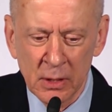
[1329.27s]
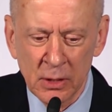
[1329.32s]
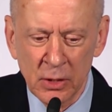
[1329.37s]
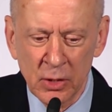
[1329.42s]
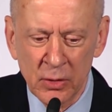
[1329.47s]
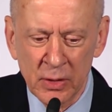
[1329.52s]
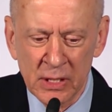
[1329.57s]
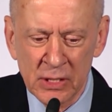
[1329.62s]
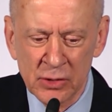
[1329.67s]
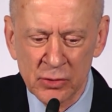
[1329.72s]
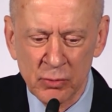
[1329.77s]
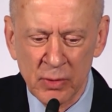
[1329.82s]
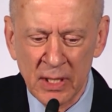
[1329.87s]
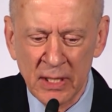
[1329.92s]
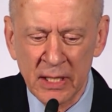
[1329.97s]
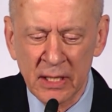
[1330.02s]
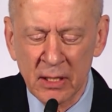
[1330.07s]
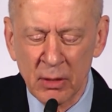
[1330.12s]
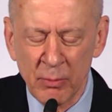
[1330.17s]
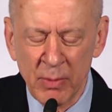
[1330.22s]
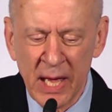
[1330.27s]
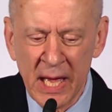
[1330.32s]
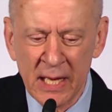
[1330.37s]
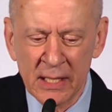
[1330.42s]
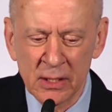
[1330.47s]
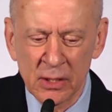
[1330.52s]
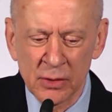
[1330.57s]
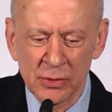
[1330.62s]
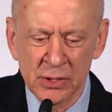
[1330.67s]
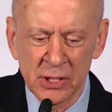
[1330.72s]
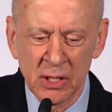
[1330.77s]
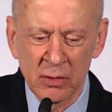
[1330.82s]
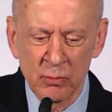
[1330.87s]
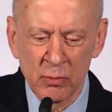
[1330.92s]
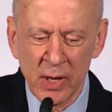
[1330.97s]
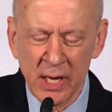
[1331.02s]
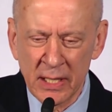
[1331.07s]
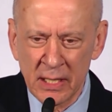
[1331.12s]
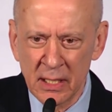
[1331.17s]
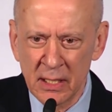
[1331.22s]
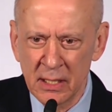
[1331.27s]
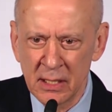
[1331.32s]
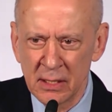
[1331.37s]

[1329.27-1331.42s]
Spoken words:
Israeli commandos had raided